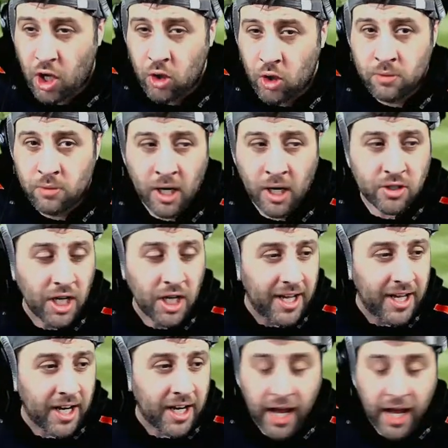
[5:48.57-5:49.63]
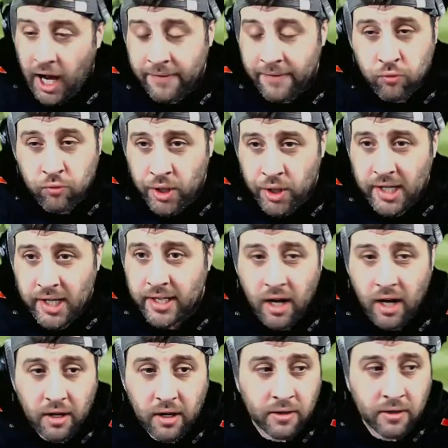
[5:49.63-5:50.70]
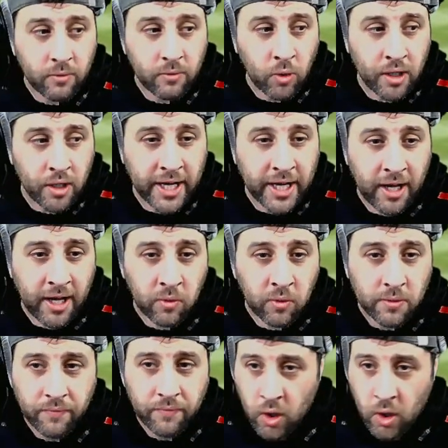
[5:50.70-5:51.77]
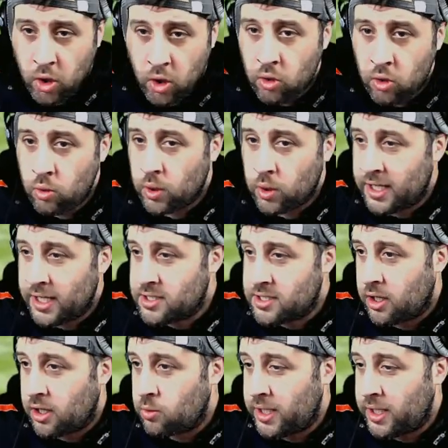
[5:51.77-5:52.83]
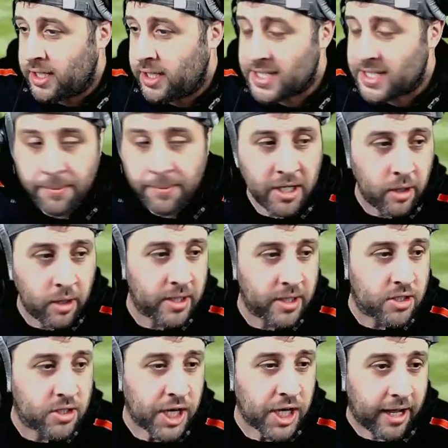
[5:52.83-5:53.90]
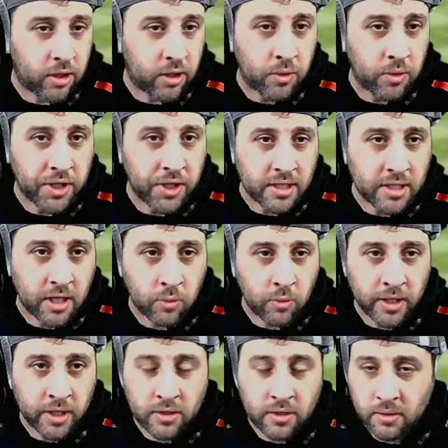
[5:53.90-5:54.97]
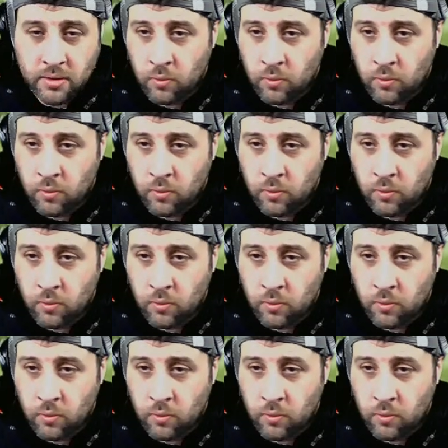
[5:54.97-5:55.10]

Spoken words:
much. Like, I really can't work out who is going to win this. Let me know in the chat who you think is going to win the